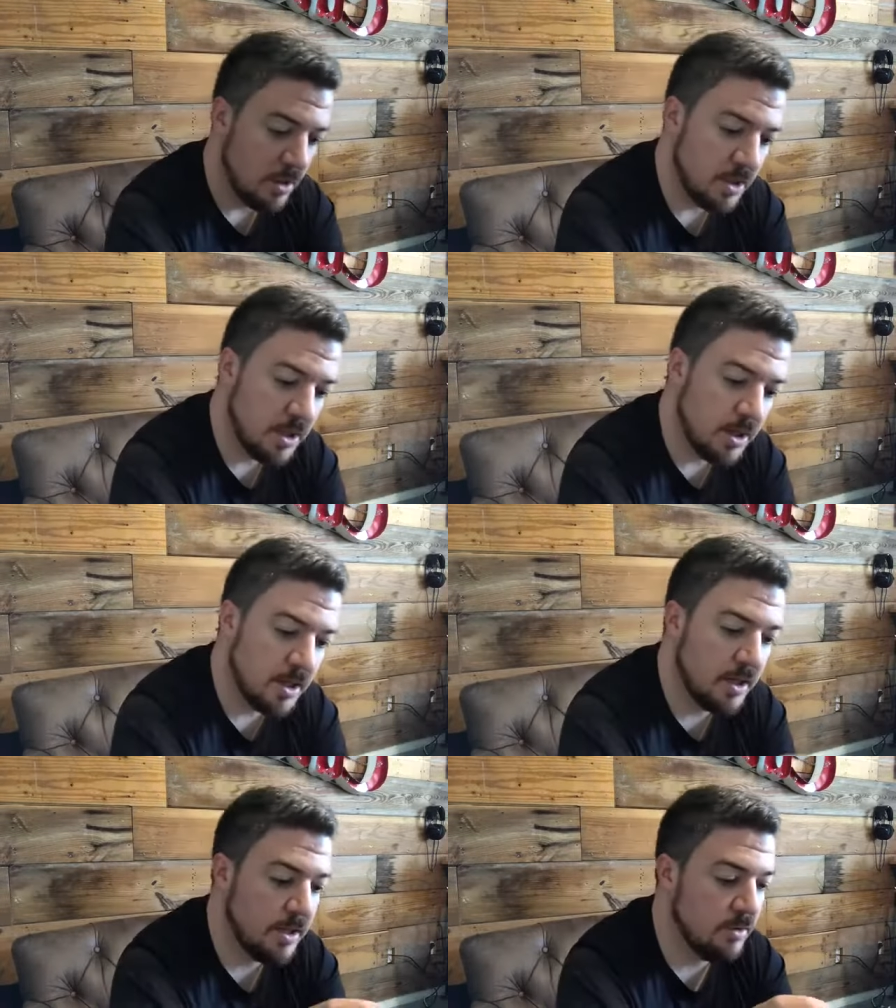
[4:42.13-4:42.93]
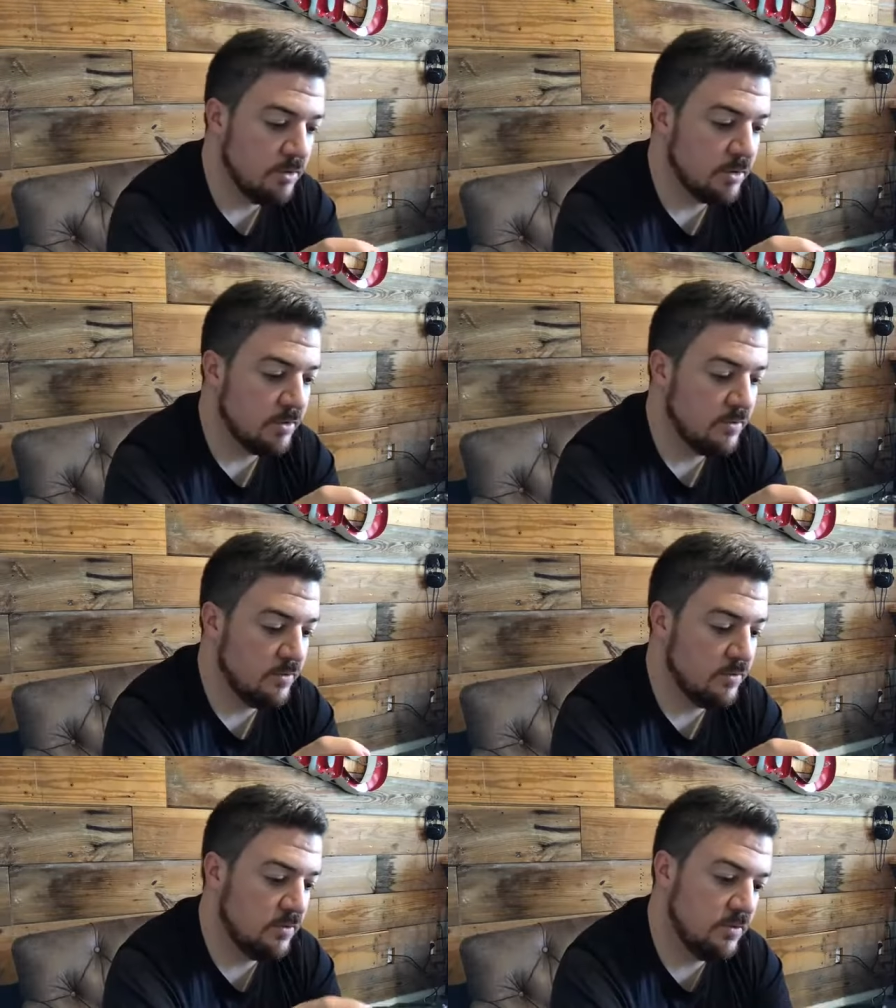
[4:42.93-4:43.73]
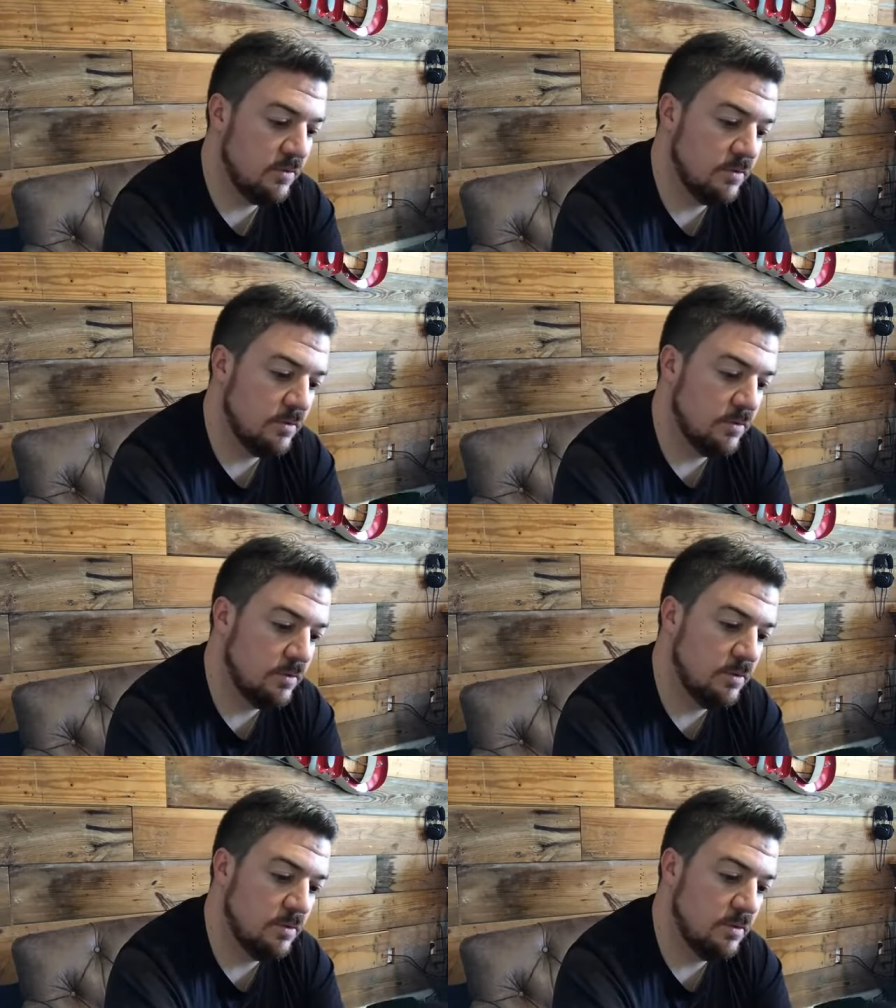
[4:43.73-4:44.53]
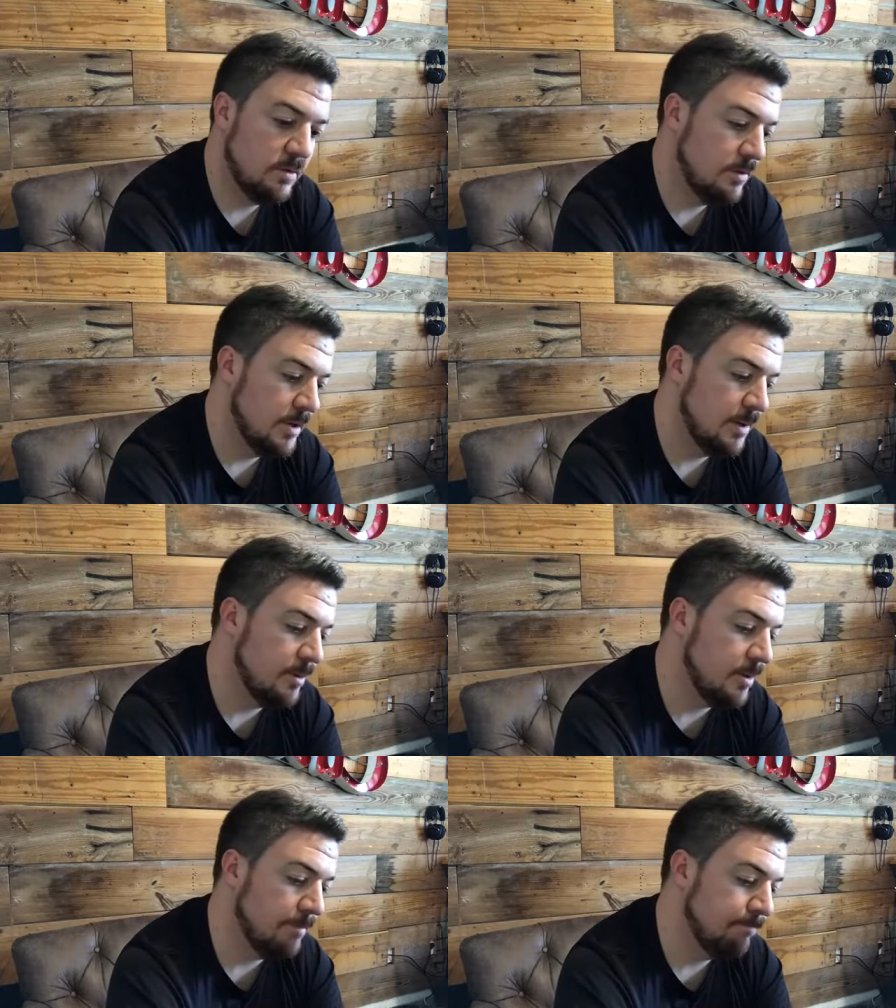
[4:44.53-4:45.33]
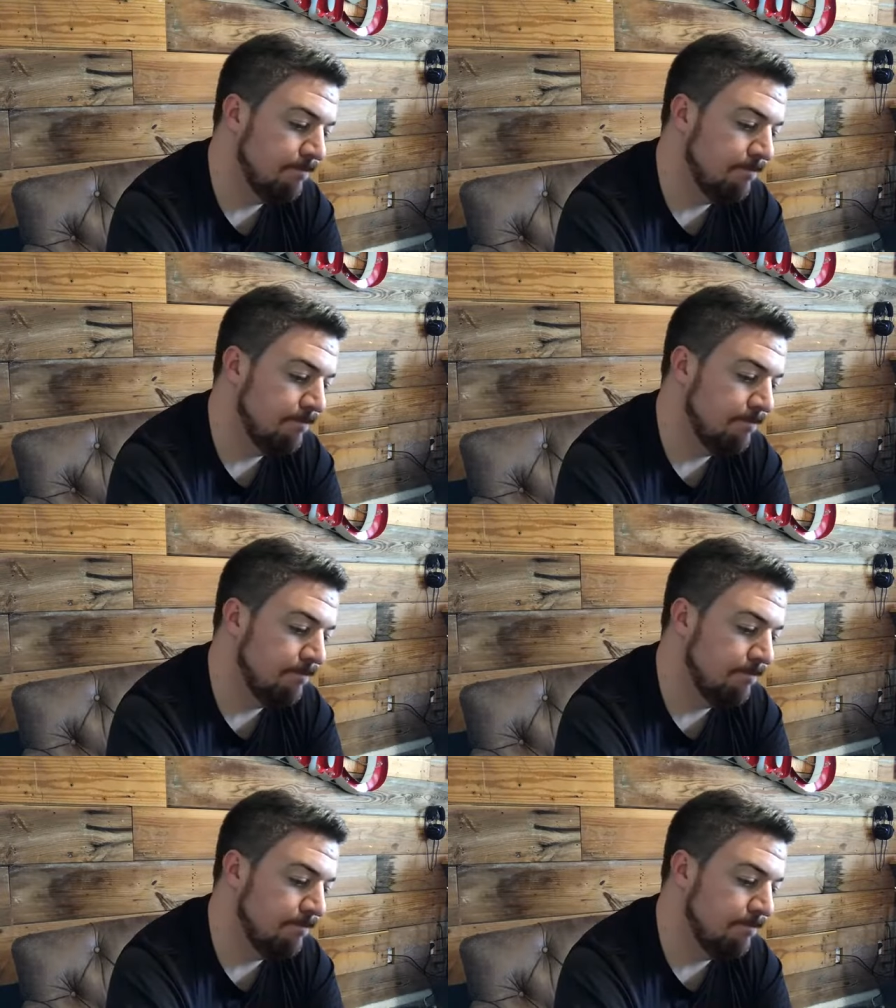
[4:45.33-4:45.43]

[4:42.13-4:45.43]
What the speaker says: It looks, I mean,